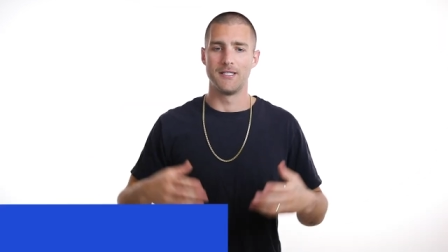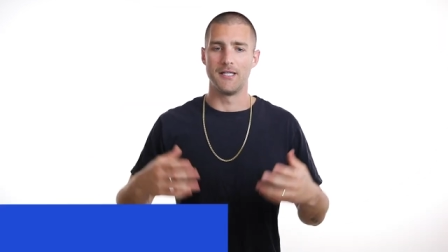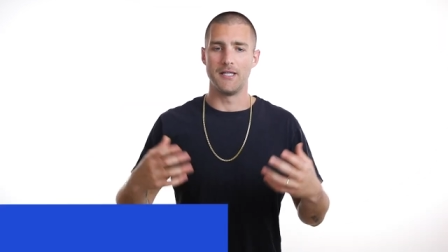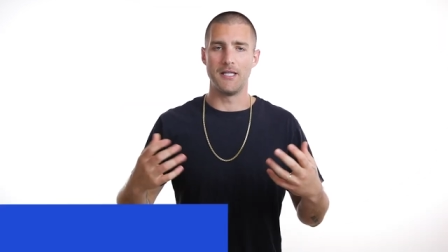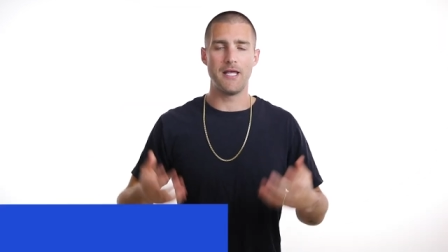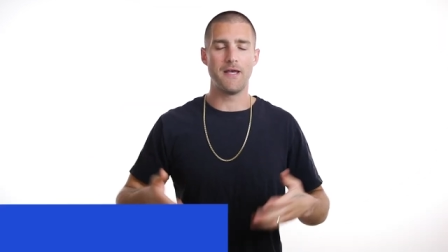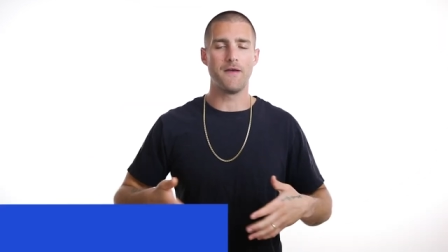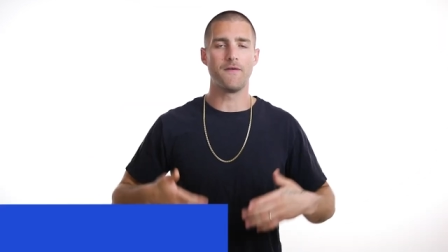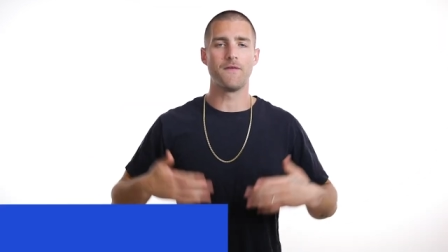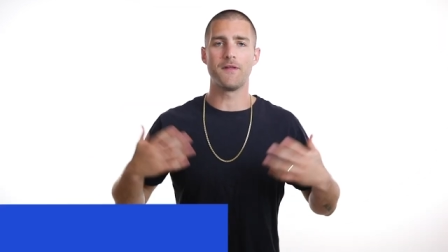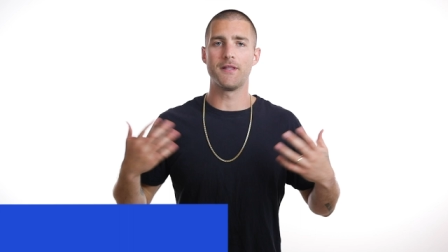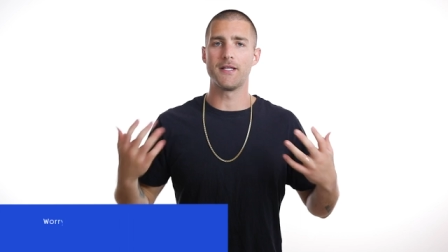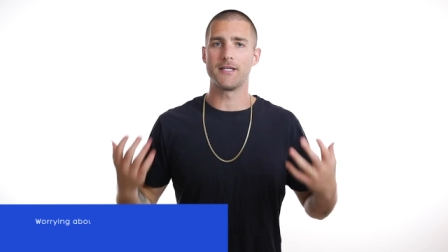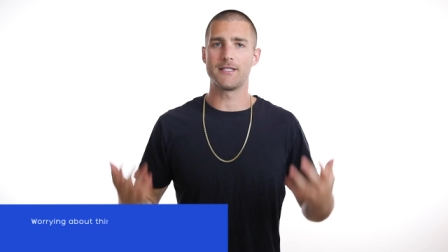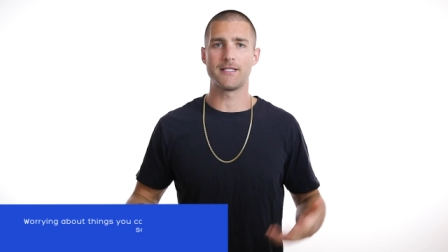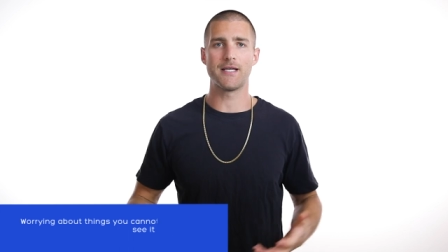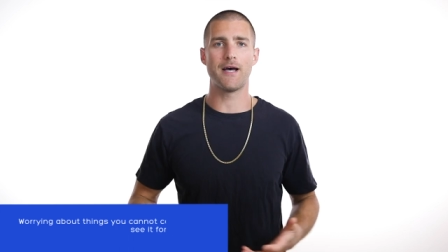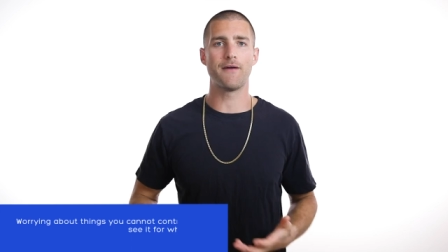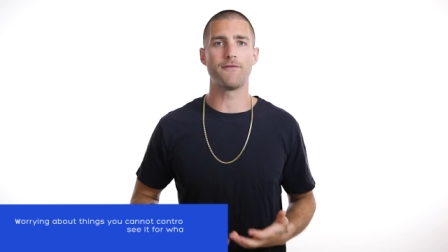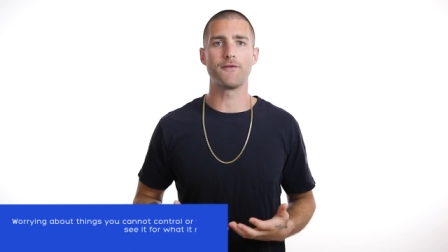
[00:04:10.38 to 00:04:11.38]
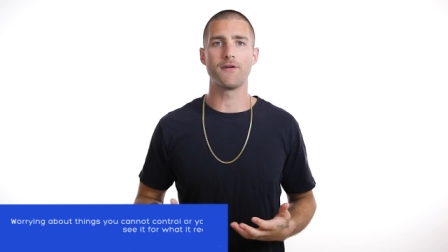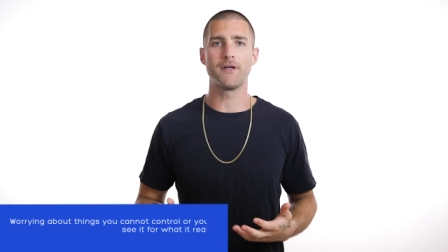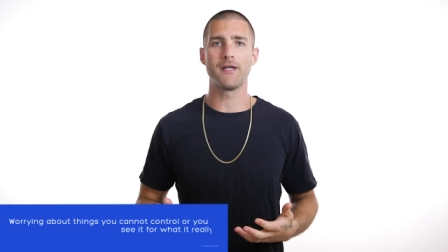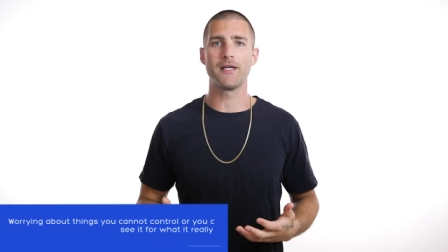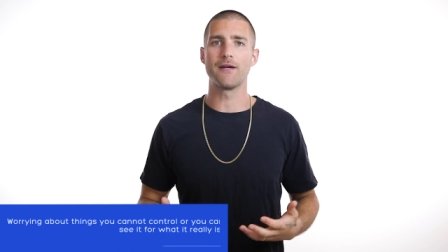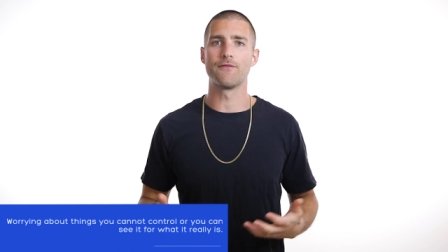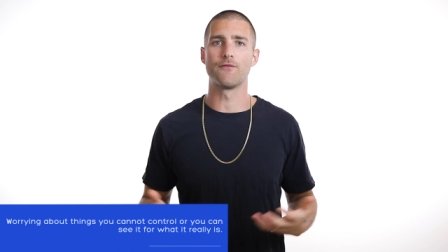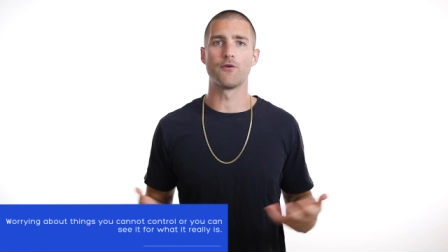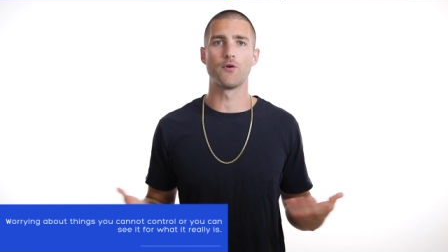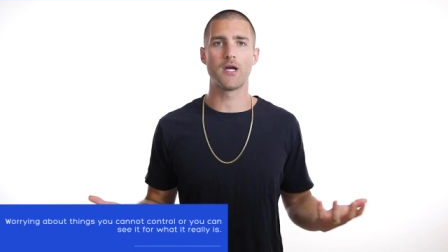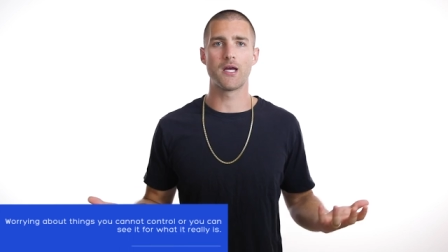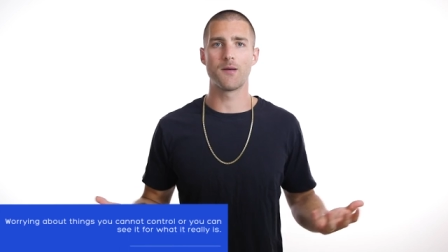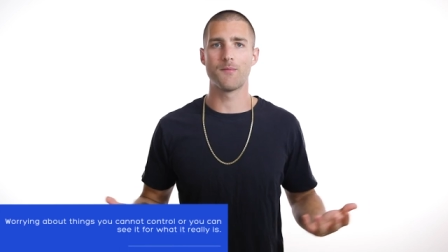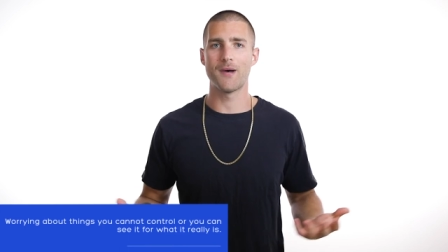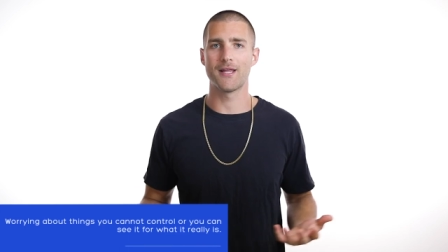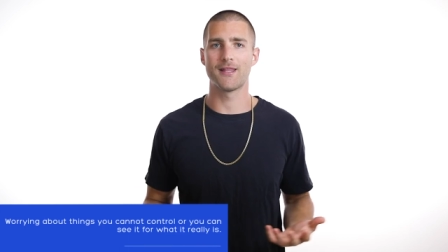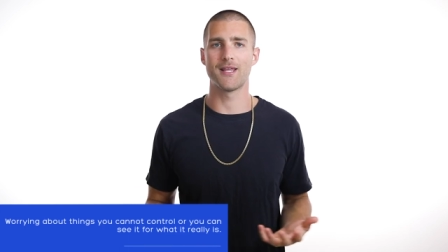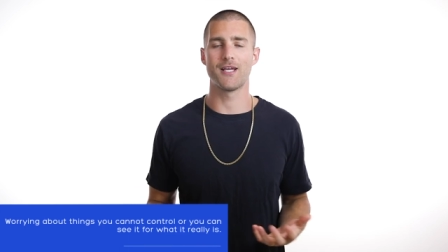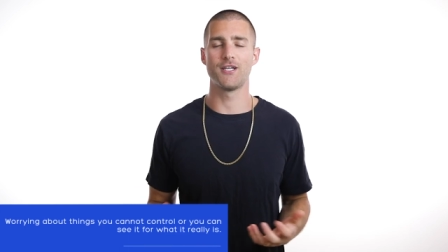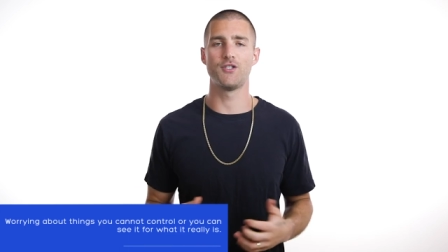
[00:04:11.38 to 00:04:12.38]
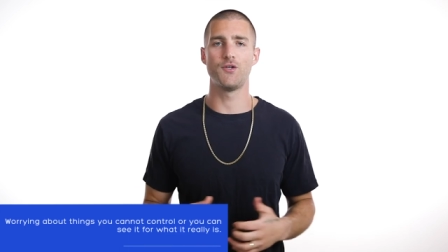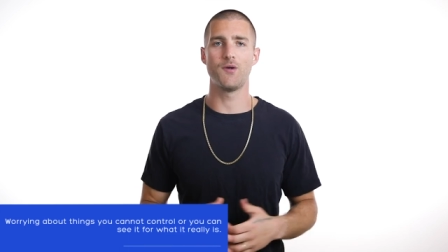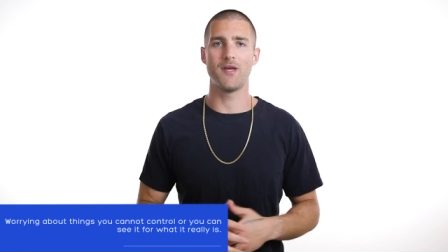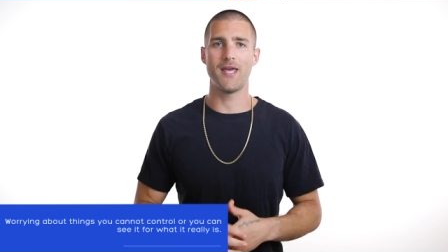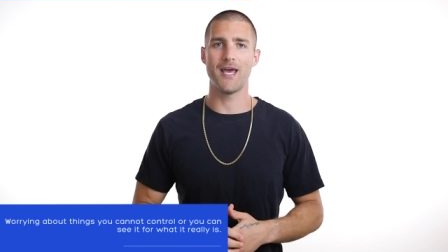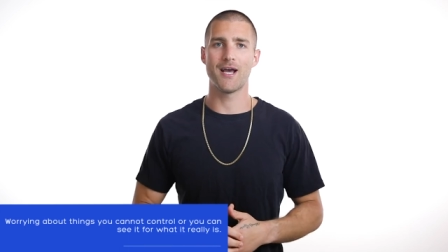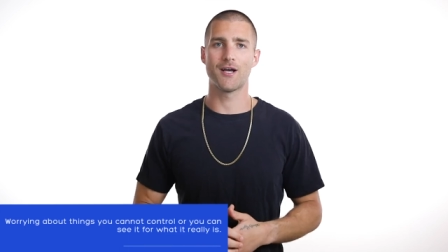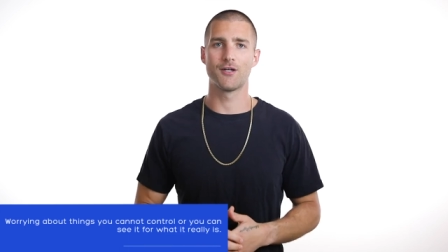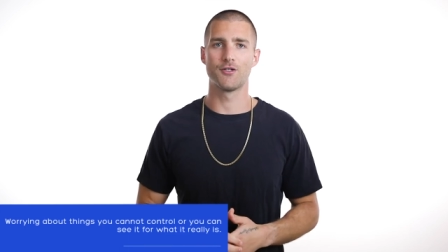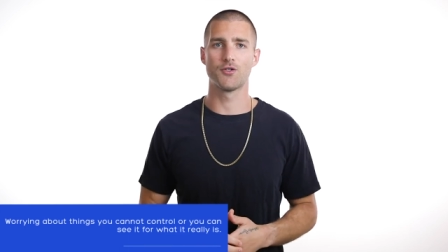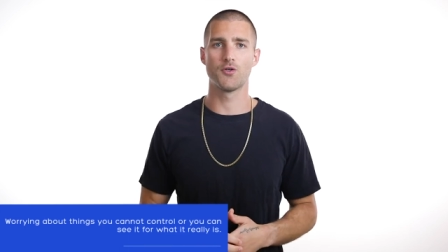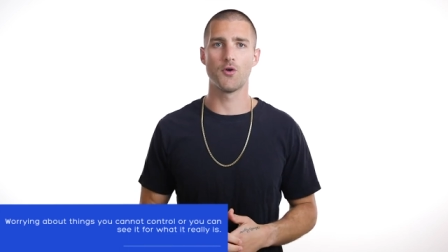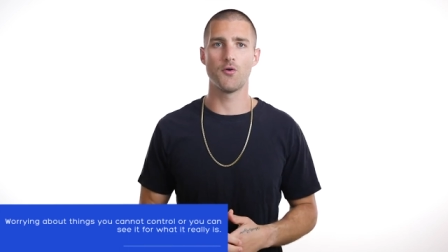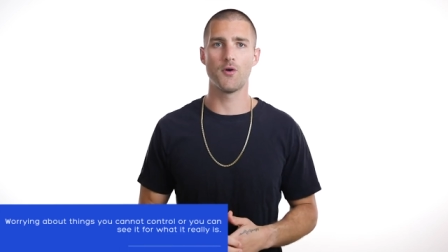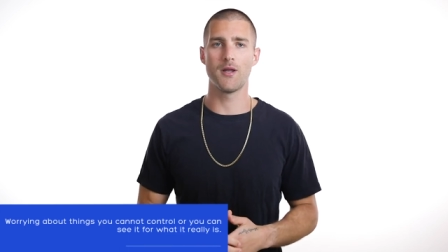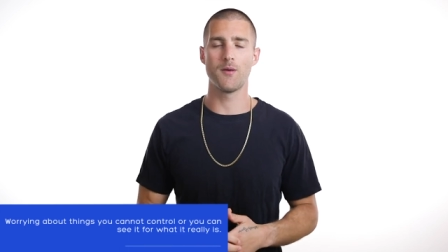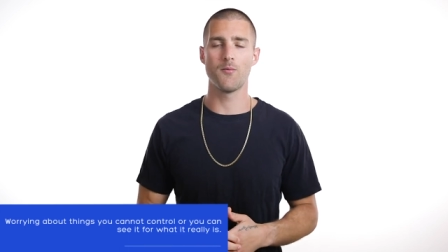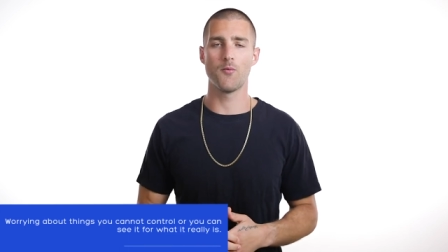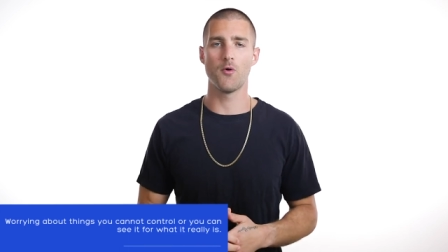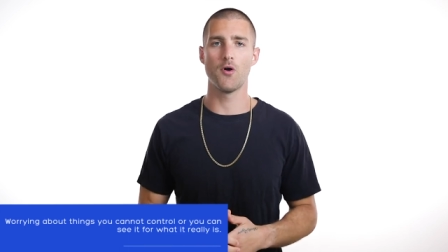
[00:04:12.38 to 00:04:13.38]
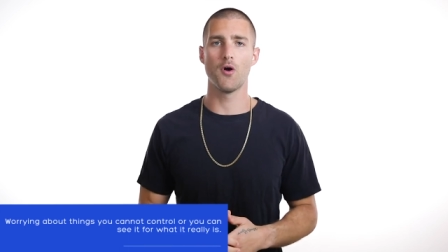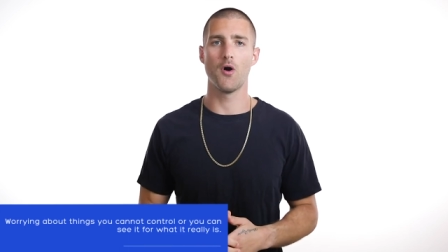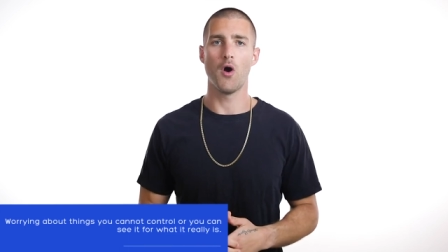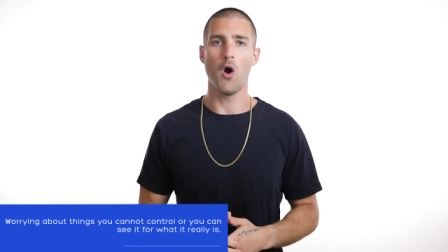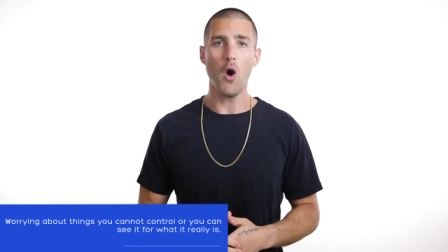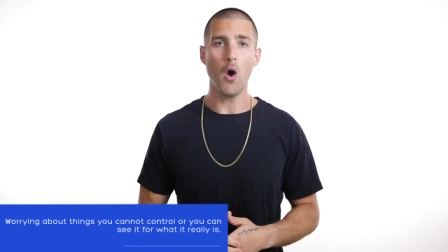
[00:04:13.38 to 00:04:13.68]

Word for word: live in the suffering of worrying about things you can't control anymore,